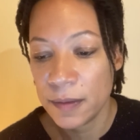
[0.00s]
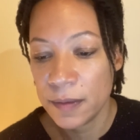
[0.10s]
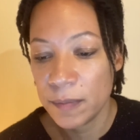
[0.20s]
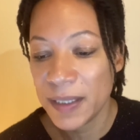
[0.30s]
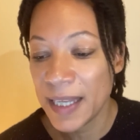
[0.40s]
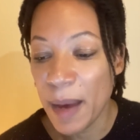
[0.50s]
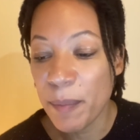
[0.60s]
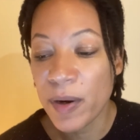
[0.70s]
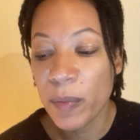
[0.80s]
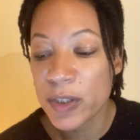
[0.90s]
But the
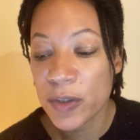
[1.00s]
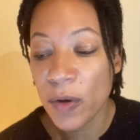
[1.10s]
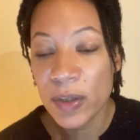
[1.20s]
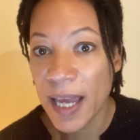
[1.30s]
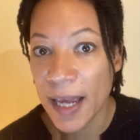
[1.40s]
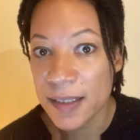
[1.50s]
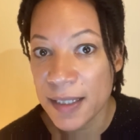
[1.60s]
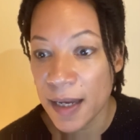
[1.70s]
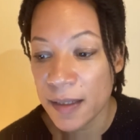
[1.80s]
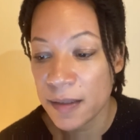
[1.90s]
emperor was not yet
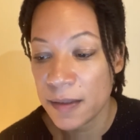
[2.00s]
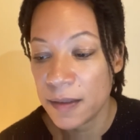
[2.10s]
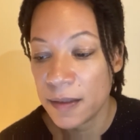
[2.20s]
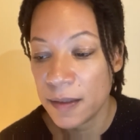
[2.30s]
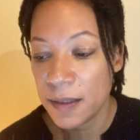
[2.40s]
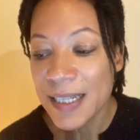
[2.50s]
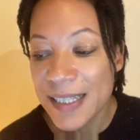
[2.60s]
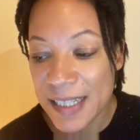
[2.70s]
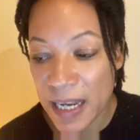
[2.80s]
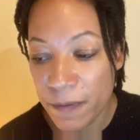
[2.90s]
dead.
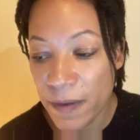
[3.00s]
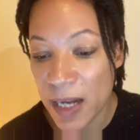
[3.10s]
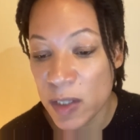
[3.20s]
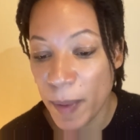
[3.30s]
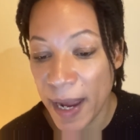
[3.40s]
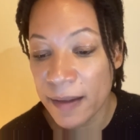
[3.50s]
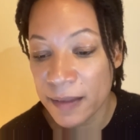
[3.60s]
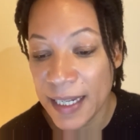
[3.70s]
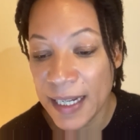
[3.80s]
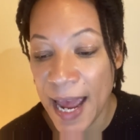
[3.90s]
Stiff and pale
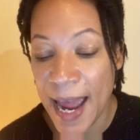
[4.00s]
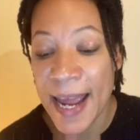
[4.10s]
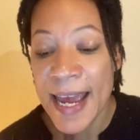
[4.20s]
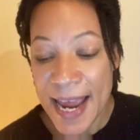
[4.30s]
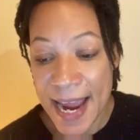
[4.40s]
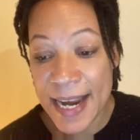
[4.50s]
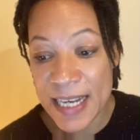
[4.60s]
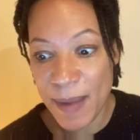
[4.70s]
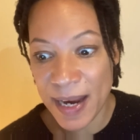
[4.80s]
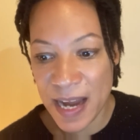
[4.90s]
he lay, in his
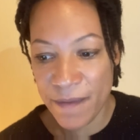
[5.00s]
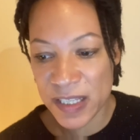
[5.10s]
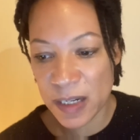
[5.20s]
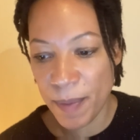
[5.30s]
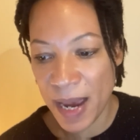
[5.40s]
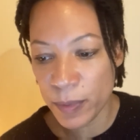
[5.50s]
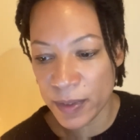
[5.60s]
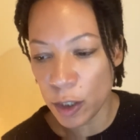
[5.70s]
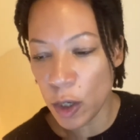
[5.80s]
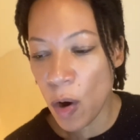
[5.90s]
magnificent bed with
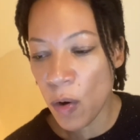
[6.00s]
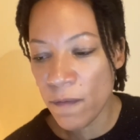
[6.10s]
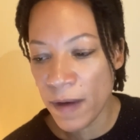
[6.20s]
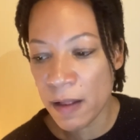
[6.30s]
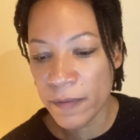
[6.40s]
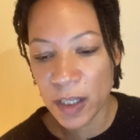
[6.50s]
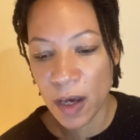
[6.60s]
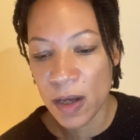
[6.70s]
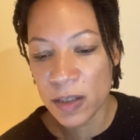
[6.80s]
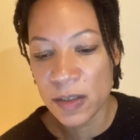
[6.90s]
the long velvet
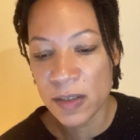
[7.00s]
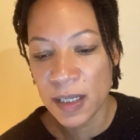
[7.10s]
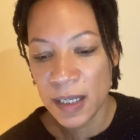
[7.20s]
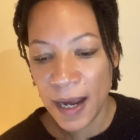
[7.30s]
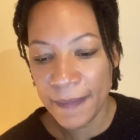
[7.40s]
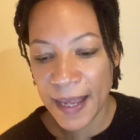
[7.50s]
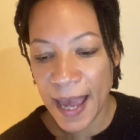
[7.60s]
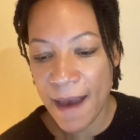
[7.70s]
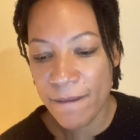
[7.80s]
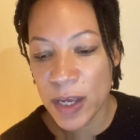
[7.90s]
curtains and the
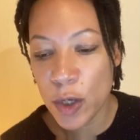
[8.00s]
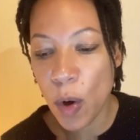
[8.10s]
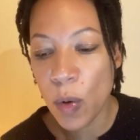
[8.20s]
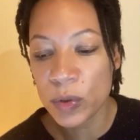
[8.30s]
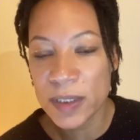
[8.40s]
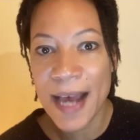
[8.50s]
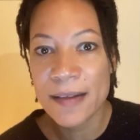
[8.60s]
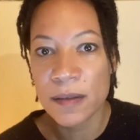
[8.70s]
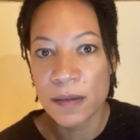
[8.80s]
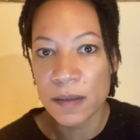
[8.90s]
heavy gold
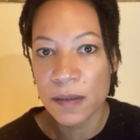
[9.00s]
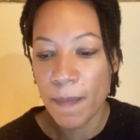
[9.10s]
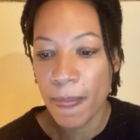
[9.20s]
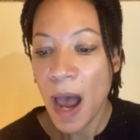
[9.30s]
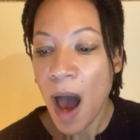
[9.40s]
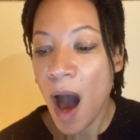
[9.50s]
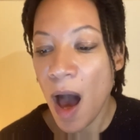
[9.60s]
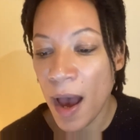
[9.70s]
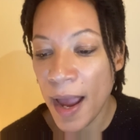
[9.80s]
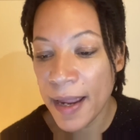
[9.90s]
tassels.
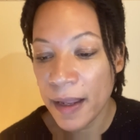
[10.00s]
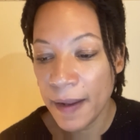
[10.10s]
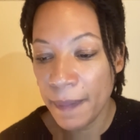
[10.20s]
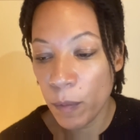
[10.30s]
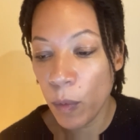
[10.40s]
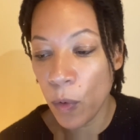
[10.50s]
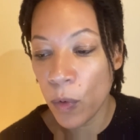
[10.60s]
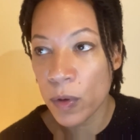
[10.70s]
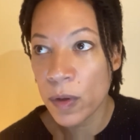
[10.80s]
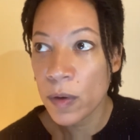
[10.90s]
High in the
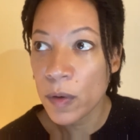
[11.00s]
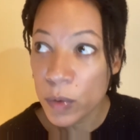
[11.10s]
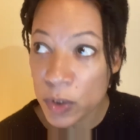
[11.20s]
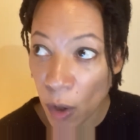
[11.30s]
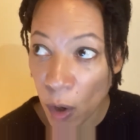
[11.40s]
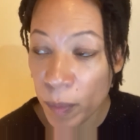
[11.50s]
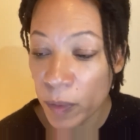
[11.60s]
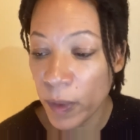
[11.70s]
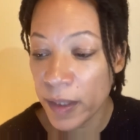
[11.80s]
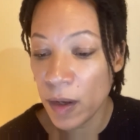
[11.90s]
wall was an
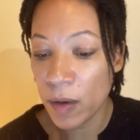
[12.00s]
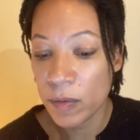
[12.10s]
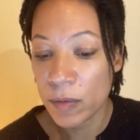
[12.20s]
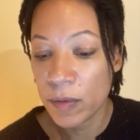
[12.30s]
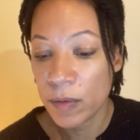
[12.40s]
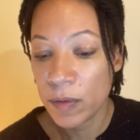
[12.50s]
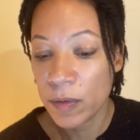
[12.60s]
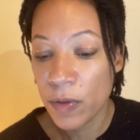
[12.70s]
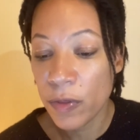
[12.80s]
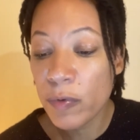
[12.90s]
open window,
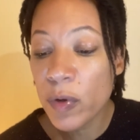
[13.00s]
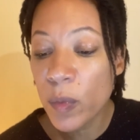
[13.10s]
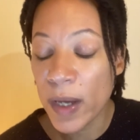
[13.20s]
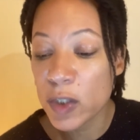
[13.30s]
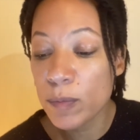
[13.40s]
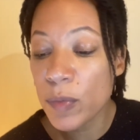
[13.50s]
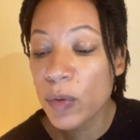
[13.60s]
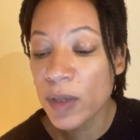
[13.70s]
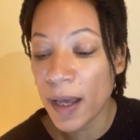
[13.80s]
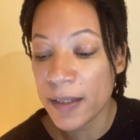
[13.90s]
through which
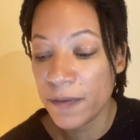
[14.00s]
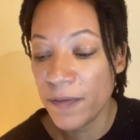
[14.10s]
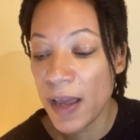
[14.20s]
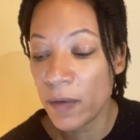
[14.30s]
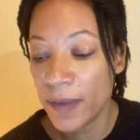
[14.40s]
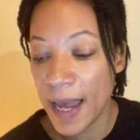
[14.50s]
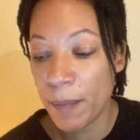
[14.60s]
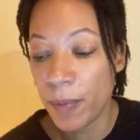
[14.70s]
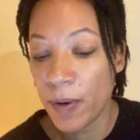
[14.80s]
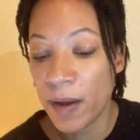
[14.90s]
moonlight fell on the
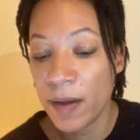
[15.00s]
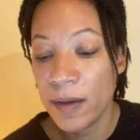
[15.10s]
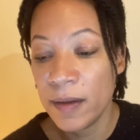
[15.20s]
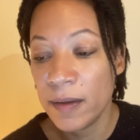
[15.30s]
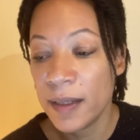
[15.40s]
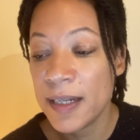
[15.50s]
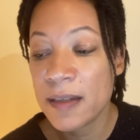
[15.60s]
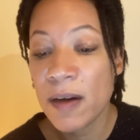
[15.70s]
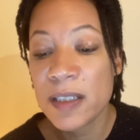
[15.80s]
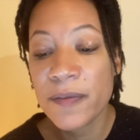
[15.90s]
emperor and his
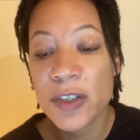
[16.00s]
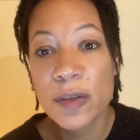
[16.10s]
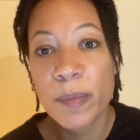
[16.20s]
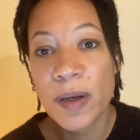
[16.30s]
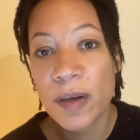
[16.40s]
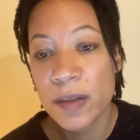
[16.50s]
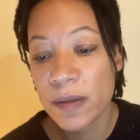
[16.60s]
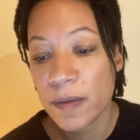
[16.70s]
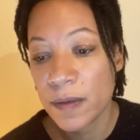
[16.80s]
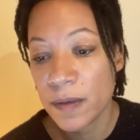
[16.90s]
artificial bird.
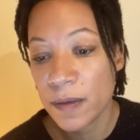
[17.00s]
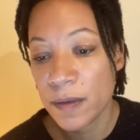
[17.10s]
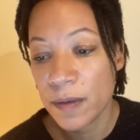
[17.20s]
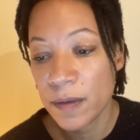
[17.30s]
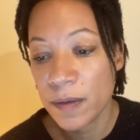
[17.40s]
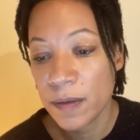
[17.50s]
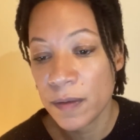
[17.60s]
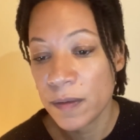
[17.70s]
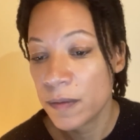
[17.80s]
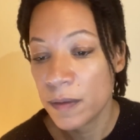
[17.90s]

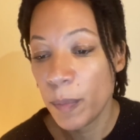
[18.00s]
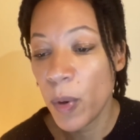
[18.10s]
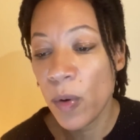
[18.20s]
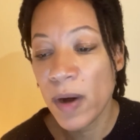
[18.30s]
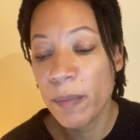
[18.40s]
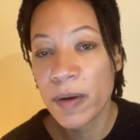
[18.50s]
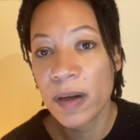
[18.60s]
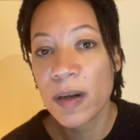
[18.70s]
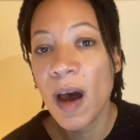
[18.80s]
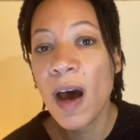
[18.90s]
The poor emperor
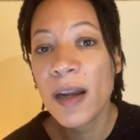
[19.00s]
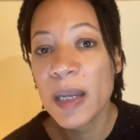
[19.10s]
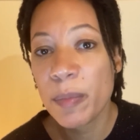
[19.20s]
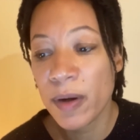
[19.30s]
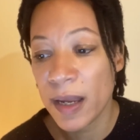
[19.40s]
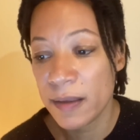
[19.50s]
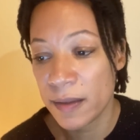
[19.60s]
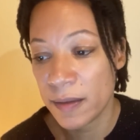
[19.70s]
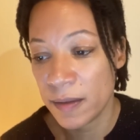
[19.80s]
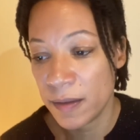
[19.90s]
could hardly breathe.
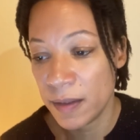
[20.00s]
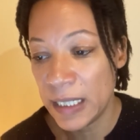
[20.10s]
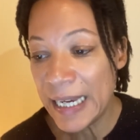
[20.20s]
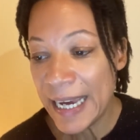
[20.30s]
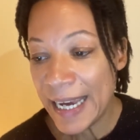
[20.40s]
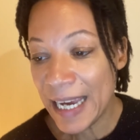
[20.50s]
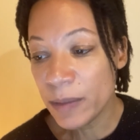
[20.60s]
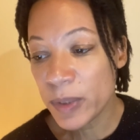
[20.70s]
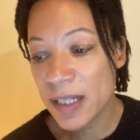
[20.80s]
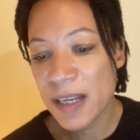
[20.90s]
It
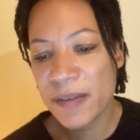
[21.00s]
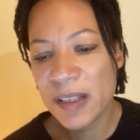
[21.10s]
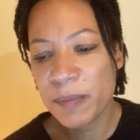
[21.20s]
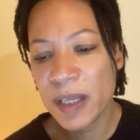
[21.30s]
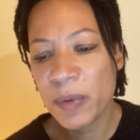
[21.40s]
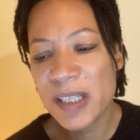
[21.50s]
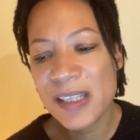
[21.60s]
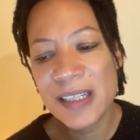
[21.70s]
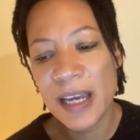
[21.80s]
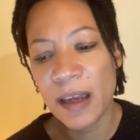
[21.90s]
was as if something were
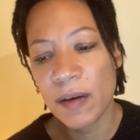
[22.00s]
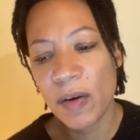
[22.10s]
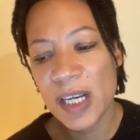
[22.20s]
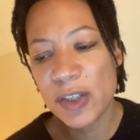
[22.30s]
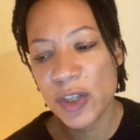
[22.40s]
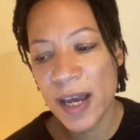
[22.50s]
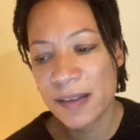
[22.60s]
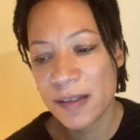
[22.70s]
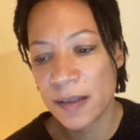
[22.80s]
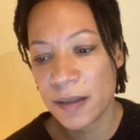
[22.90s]
sitting on his
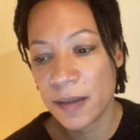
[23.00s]
chest.